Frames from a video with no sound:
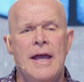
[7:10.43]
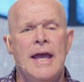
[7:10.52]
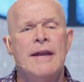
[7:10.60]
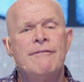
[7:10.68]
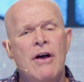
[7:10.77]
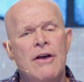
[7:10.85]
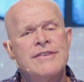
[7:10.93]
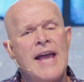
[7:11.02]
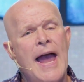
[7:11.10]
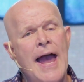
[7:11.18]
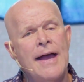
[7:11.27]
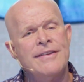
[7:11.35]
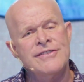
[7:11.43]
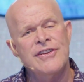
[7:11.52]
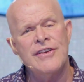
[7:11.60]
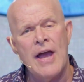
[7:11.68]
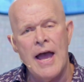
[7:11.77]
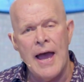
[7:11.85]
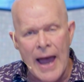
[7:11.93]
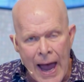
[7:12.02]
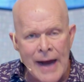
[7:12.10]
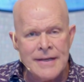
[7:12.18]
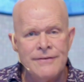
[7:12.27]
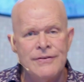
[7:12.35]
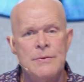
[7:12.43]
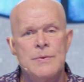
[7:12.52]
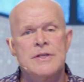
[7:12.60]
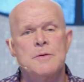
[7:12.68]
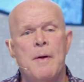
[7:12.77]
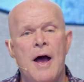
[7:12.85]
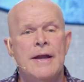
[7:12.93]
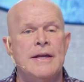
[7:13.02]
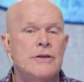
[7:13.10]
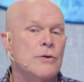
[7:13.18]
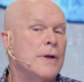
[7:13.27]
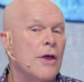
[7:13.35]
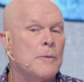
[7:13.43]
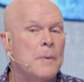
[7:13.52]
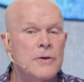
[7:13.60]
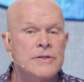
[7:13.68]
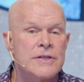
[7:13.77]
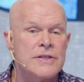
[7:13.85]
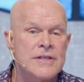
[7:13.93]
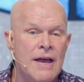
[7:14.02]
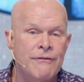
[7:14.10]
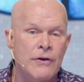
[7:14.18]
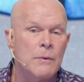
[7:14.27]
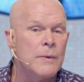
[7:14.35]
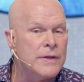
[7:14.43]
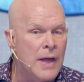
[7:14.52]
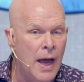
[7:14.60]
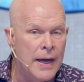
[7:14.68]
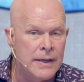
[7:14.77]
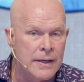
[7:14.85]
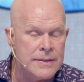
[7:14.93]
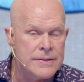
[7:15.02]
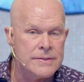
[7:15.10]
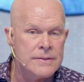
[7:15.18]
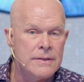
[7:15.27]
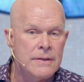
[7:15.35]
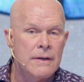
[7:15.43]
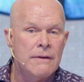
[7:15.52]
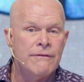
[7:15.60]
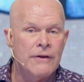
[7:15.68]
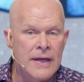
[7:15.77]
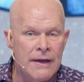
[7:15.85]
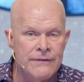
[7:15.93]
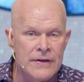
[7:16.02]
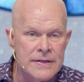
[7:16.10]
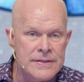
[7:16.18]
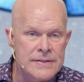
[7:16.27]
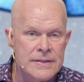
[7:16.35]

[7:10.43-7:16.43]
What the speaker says: It involves actively responding to another person's suffering with kindness, forgiveness,